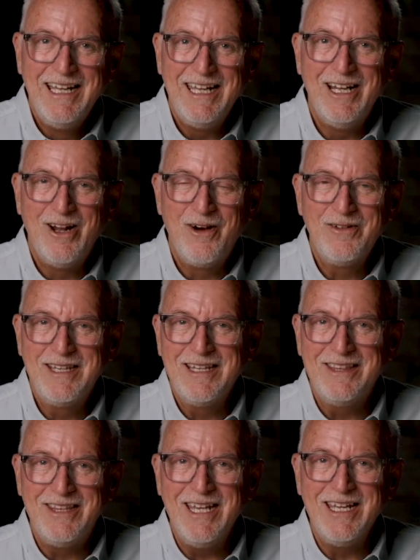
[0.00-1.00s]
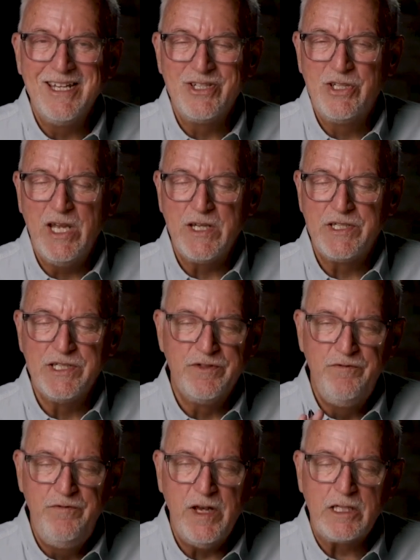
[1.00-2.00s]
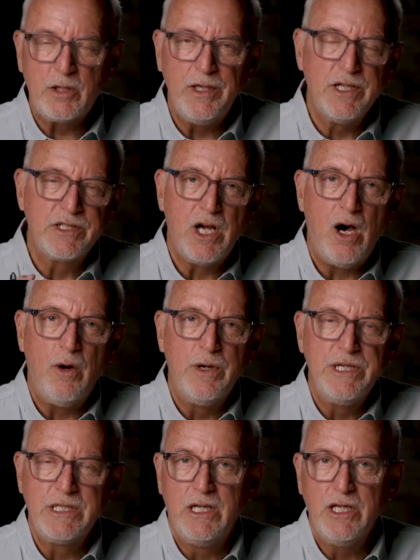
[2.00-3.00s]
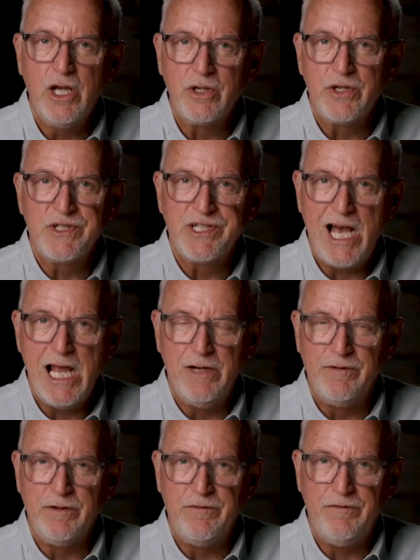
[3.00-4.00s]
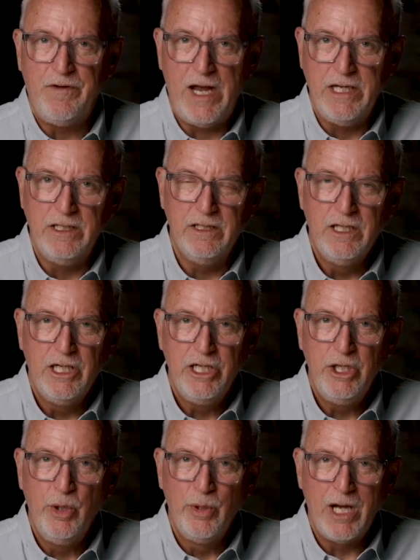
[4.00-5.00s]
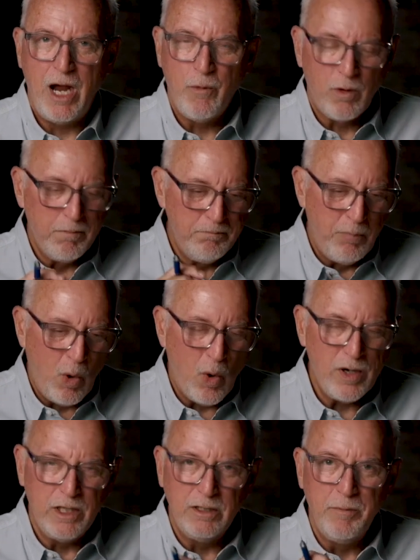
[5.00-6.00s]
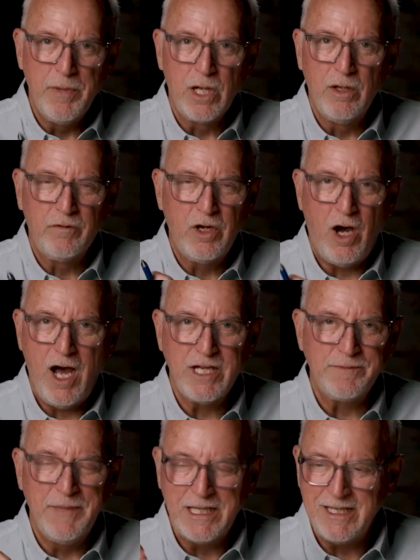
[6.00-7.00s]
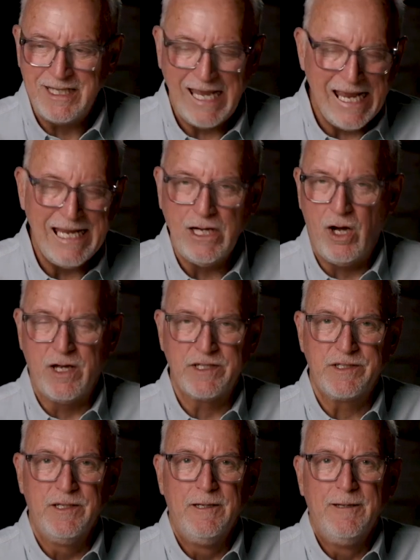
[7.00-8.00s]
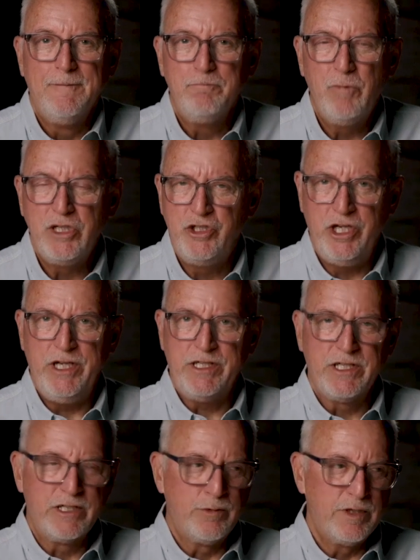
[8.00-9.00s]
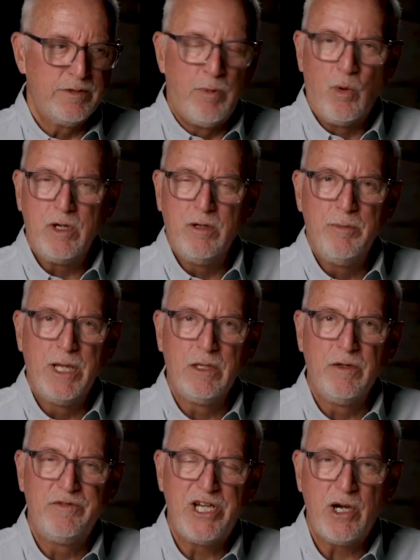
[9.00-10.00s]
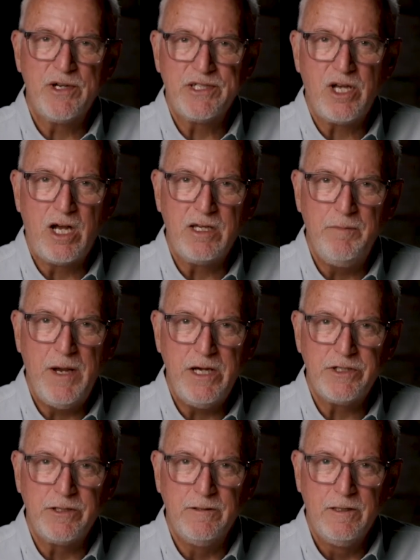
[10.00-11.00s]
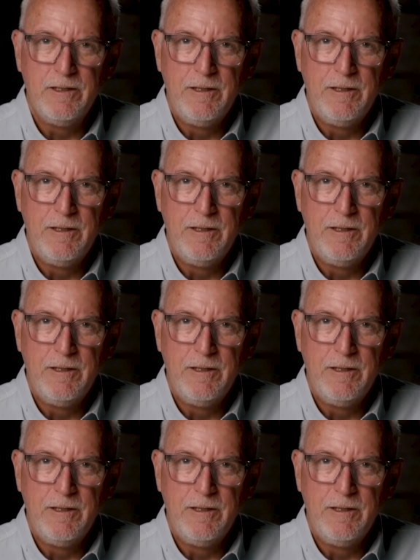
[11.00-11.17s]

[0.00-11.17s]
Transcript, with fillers: You know, the thing is this is victory is always on the other side of a fight. You and I were born in the middle of cosmic chaos, but Jesus was born in the middle of terrorist occupation.